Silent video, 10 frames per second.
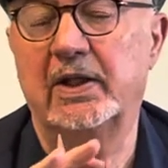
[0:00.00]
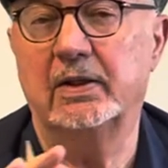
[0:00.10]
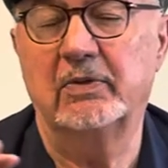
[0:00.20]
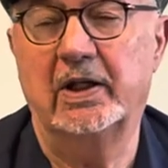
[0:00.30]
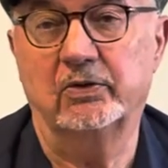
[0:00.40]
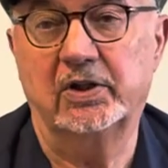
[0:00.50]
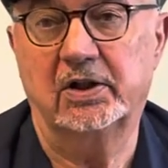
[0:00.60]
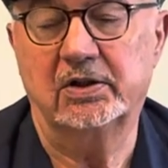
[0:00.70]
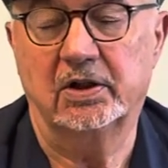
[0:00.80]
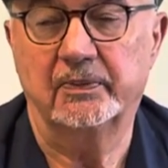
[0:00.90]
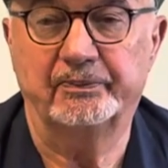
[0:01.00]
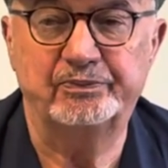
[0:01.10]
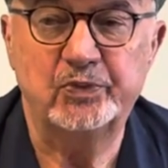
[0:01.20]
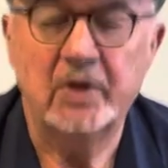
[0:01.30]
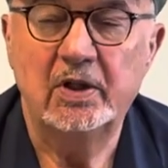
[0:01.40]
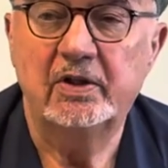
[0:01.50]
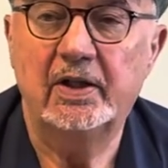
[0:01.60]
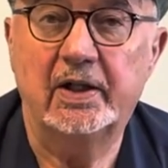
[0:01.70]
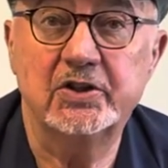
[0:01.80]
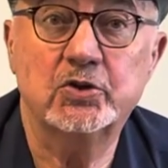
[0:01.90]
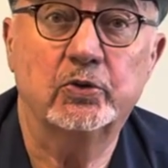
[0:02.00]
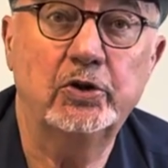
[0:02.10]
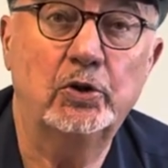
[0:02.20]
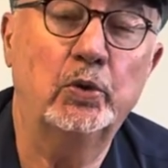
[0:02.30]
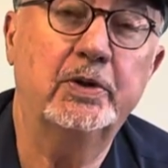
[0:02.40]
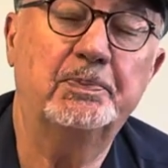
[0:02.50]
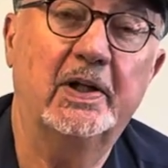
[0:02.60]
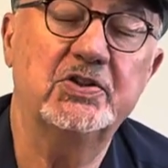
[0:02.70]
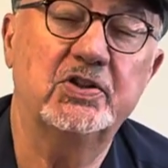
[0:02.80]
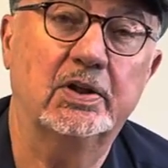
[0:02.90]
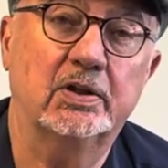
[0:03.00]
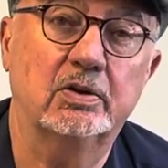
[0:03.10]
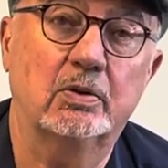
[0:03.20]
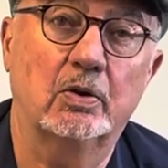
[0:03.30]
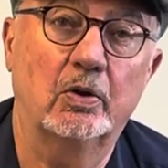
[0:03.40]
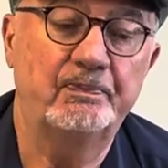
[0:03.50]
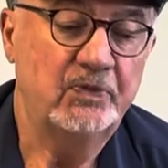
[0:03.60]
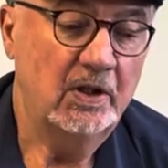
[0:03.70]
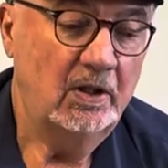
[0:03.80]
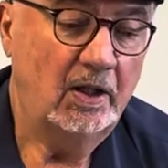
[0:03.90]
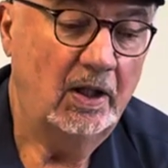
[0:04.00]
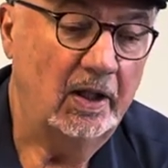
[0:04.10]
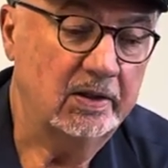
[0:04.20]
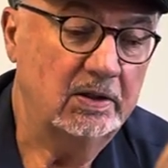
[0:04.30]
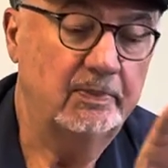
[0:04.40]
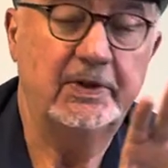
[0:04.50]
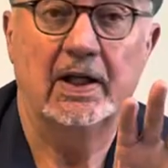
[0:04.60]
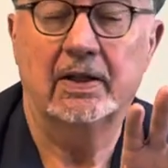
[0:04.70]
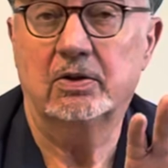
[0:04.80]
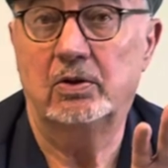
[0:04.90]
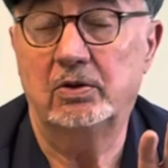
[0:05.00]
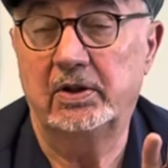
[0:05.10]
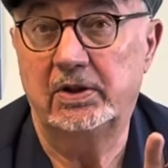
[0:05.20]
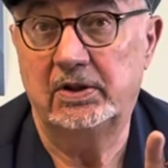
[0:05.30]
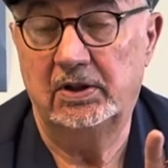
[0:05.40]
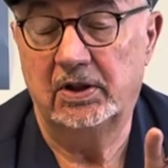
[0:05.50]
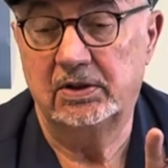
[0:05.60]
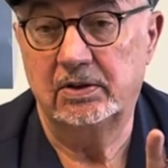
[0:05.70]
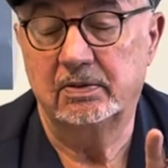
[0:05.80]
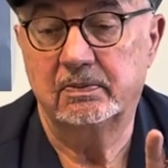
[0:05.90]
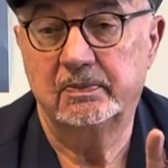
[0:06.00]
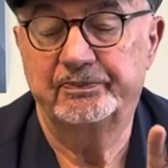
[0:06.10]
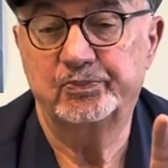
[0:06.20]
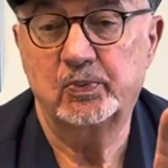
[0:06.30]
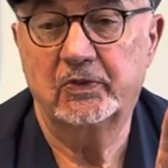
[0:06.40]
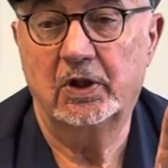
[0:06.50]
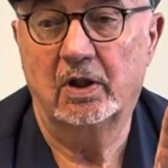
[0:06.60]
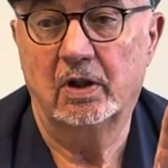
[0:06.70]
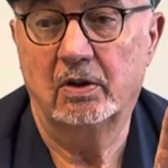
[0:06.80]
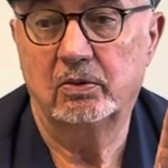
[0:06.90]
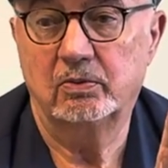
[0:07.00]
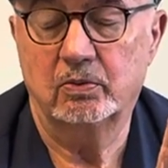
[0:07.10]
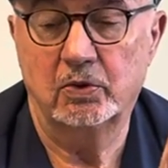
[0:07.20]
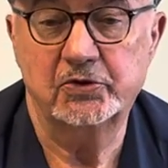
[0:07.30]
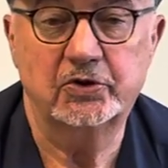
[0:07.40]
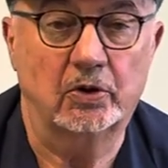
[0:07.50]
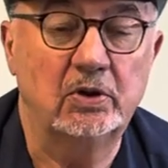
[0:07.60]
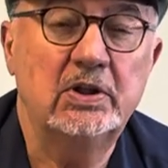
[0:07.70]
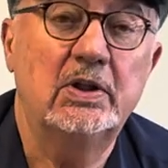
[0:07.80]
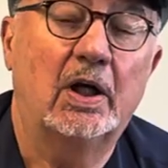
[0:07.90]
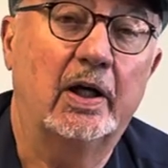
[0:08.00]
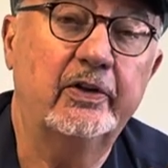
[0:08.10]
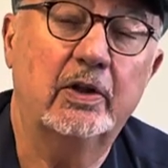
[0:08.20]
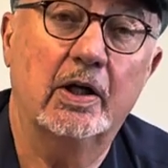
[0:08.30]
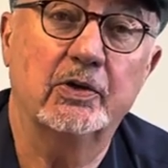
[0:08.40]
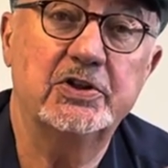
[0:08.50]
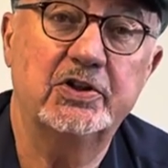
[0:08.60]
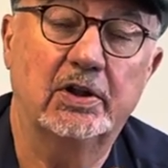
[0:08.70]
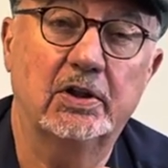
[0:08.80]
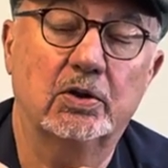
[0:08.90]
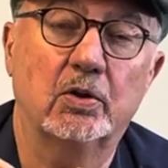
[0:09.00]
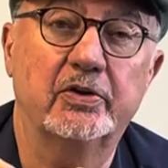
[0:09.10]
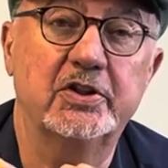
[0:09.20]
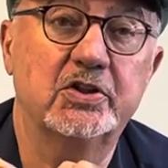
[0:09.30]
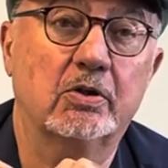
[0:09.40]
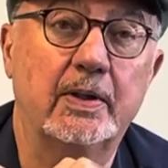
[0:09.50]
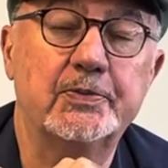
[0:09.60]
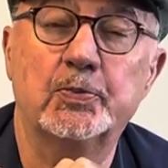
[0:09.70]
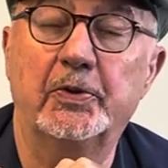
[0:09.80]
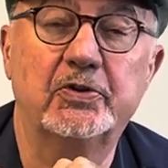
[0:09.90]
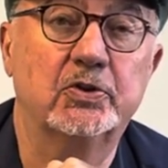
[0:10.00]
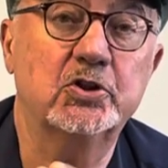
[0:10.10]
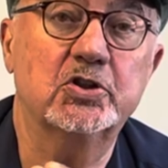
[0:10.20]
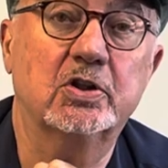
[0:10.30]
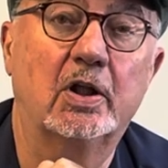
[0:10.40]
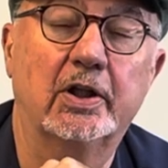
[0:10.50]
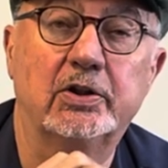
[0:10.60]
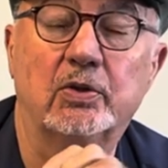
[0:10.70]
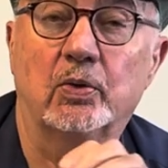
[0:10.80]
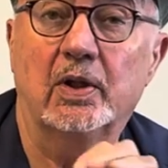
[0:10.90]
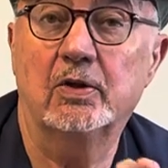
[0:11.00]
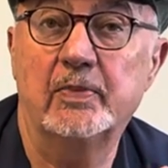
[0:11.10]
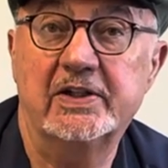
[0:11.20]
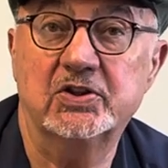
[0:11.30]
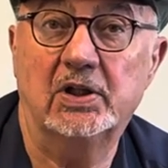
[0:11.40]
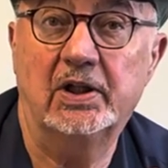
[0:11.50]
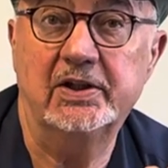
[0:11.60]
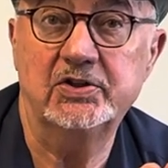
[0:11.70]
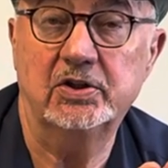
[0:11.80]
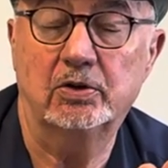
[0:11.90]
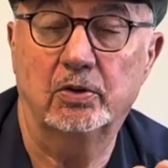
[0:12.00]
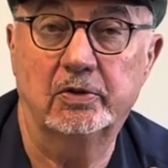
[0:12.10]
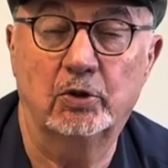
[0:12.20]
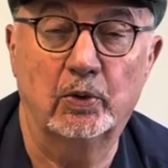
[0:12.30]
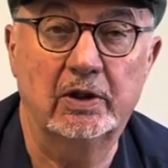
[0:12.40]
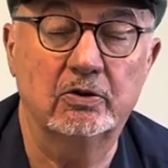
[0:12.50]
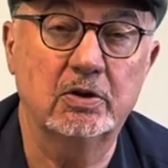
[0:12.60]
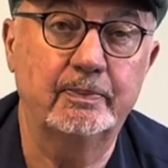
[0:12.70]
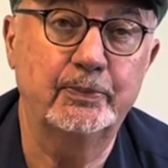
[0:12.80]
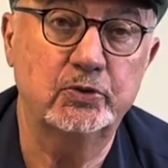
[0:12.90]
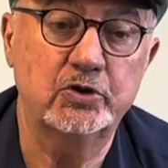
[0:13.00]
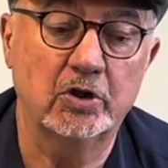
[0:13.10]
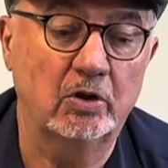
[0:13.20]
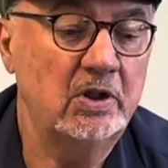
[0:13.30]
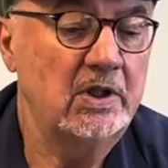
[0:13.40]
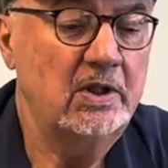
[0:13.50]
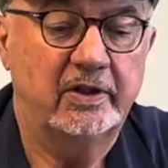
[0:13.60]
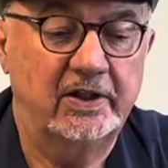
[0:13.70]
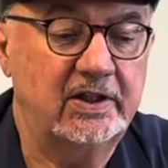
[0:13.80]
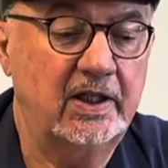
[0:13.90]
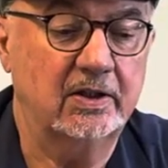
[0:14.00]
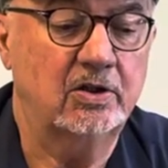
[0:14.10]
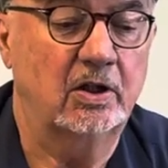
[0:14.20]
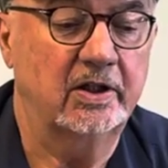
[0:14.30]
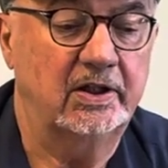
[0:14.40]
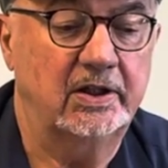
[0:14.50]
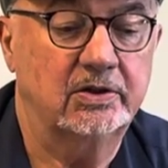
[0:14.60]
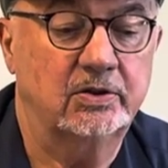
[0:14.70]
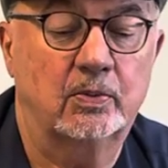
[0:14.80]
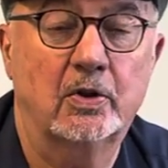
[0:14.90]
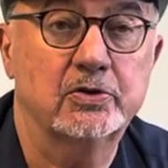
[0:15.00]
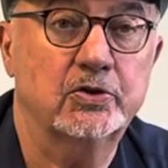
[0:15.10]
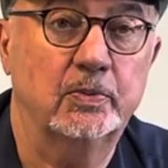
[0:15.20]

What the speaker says: on Mount Etna that is the only place they can grow Etna Bianco and Etna Rosso. Other areas they can grow these grapes, but they'll just call it Norello Mascalese or Norello Cappuccio. They can't call it Etna Rosso